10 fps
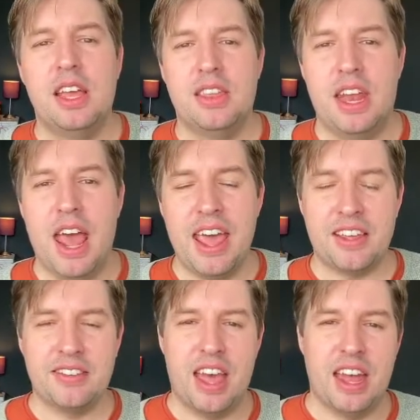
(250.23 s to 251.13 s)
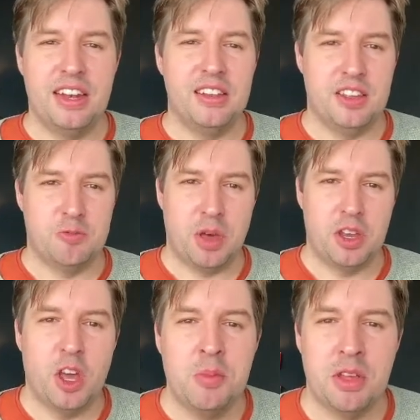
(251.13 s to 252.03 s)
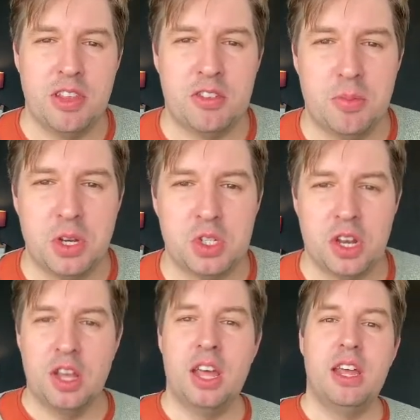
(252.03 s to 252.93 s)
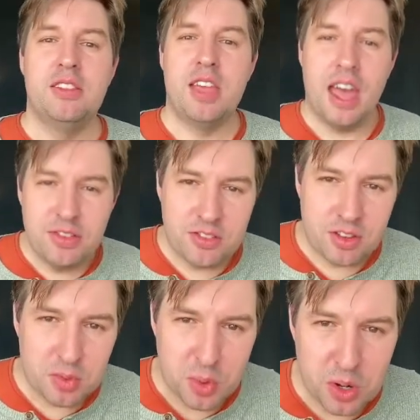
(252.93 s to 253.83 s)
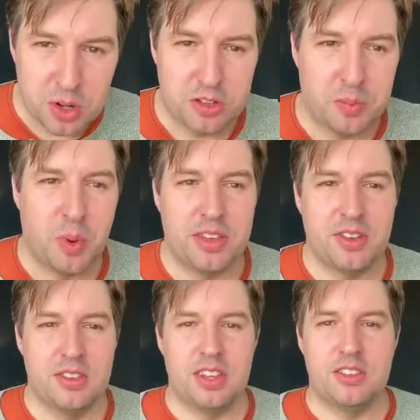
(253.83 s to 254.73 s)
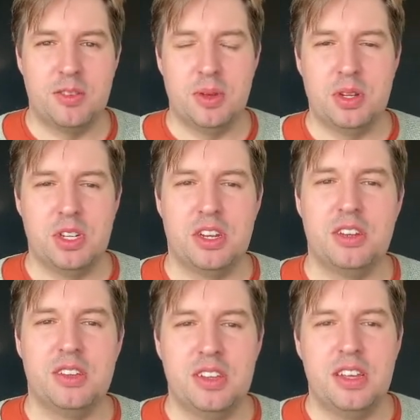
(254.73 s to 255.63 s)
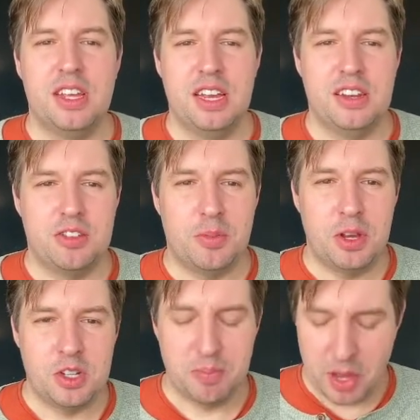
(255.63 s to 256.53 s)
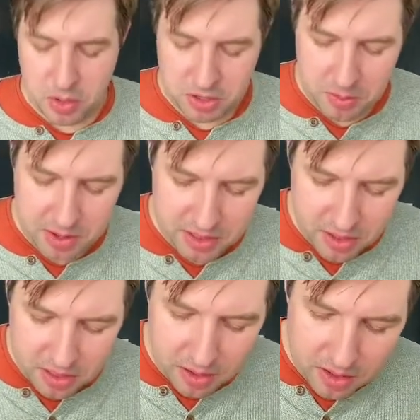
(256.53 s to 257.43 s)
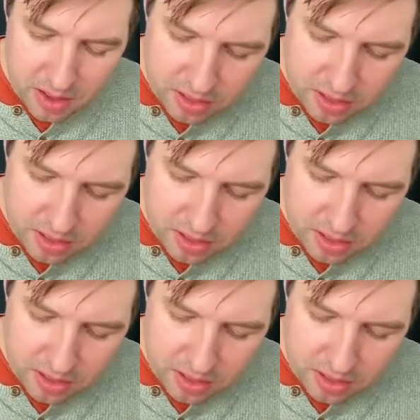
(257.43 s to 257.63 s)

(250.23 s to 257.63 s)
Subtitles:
Then xn, this binomial distribution, tends towards a Poisson distribution in distribution, by which we mean that the